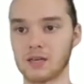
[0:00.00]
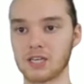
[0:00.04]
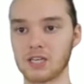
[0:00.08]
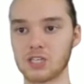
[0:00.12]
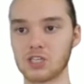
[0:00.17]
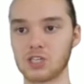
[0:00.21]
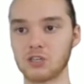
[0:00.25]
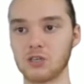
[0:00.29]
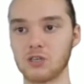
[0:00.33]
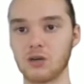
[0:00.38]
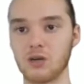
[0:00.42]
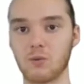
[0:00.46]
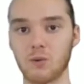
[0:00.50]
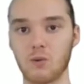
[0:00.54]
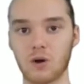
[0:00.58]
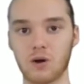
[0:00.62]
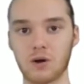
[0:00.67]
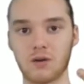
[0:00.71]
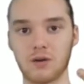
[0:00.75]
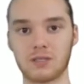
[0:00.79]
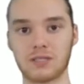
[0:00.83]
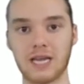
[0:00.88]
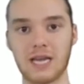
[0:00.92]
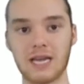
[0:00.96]
essentially
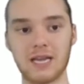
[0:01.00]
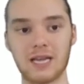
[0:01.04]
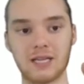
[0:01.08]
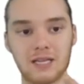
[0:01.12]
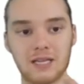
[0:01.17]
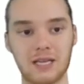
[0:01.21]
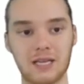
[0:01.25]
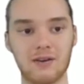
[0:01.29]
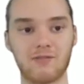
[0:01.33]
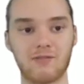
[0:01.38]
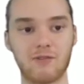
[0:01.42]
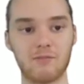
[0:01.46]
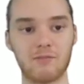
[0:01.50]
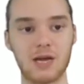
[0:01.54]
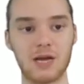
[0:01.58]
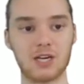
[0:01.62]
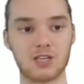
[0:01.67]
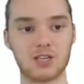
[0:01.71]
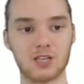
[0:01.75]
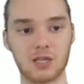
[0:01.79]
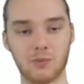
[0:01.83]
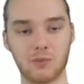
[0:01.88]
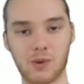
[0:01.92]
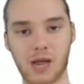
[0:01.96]
we're taking the
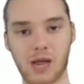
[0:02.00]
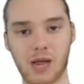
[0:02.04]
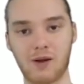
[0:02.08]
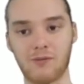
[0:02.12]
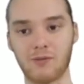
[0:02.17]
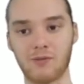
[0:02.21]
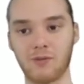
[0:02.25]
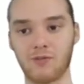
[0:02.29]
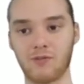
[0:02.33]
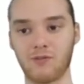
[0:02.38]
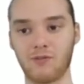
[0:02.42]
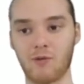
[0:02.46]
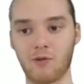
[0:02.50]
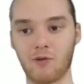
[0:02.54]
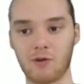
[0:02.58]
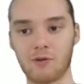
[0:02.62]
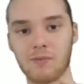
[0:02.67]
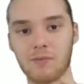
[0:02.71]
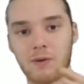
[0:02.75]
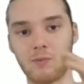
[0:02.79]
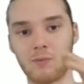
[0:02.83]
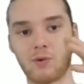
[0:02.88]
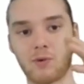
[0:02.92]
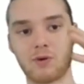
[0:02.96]
information that we got from the
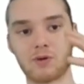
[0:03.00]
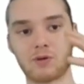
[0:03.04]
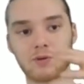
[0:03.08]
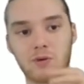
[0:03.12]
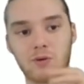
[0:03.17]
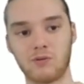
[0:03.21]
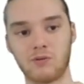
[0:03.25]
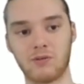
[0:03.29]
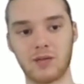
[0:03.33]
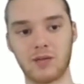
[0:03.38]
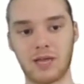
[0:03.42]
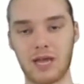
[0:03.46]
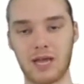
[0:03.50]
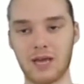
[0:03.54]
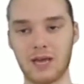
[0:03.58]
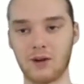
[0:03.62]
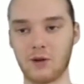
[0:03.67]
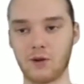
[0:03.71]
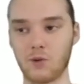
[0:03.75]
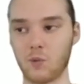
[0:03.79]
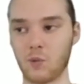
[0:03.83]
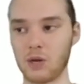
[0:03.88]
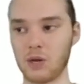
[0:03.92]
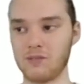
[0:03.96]
form and we're sort of like
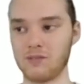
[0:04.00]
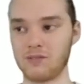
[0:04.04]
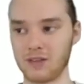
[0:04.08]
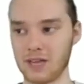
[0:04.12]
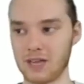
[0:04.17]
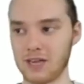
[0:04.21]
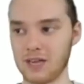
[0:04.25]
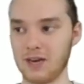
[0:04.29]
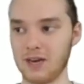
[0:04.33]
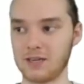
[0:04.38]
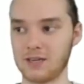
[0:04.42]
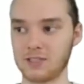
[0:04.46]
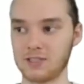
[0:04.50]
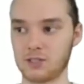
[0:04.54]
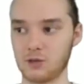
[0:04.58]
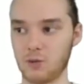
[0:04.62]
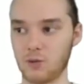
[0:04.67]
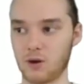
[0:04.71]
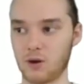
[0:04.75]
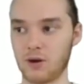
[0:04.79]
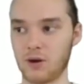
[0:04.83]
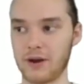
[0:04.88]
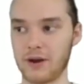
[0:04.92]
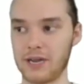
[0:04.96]
interweaving it
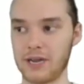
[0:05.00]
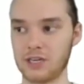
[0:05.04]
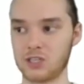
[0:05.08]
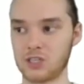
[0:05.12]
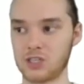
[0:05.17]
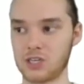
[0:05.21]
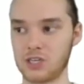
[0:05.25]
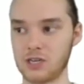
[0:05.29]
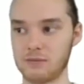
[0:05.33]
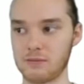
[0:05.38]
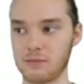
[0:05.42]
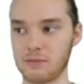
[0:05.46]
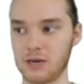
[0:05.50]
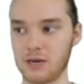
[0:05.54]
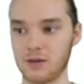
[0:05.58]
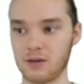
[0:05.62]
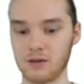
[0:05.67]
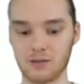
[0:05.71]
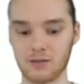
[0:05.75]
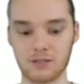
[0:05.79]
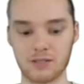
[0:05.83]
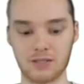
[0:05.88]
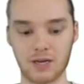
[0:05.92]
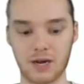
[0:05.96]
into our
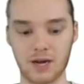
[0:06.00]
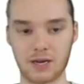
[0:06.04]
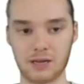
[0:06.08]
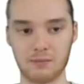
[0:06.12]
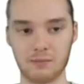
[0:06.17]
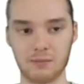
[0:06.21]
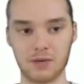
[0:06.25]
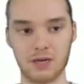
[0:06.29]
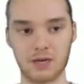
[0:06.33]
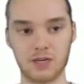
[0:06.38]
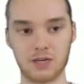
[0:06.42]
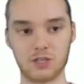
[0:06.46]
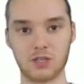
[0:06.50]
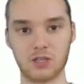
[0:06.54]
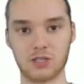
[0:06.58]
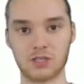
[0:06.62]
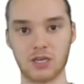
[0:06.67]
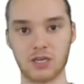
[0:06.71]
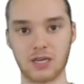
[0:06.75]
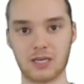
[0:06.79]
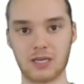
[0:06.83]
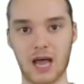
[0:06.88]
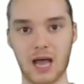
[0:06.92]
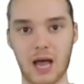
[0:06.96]
HTML document
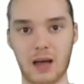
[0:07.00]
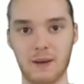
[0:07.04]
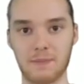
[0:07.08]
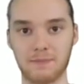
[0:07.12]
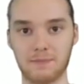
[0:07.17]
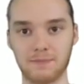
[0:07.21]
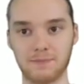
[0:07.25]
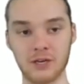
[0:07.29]
just like that.